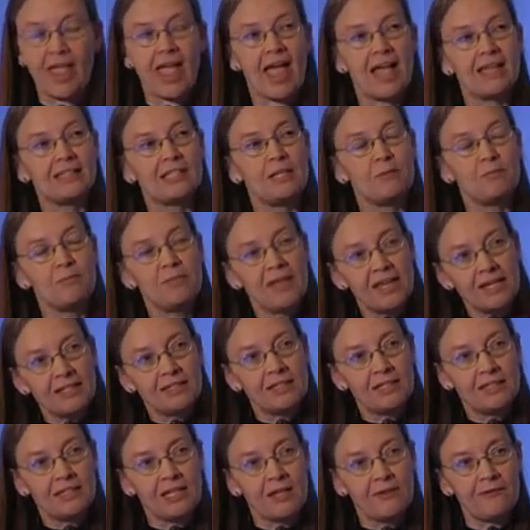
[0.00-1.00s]
as it
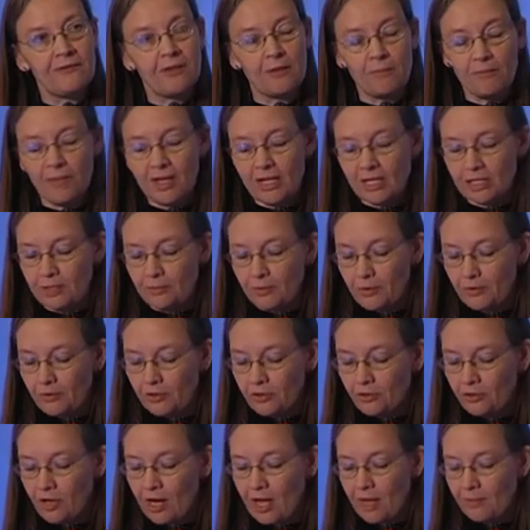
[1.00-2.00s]
picks itself up by its
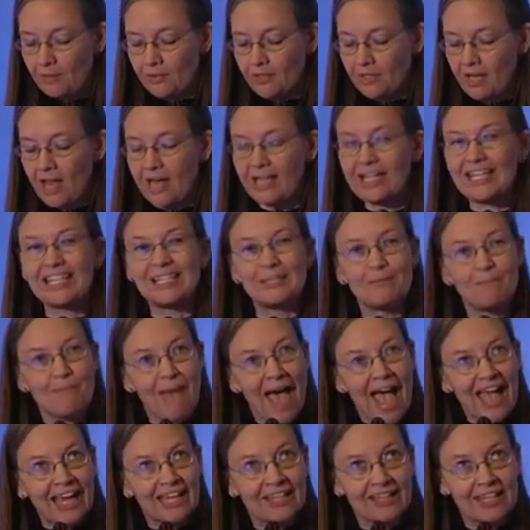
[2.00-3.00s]
bootstraps and gets
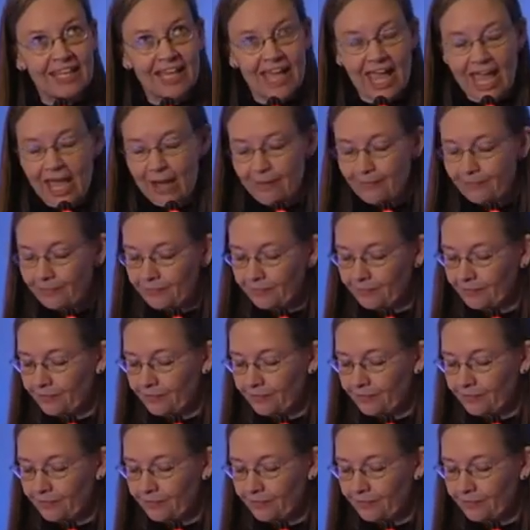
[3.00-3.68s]
back in the game.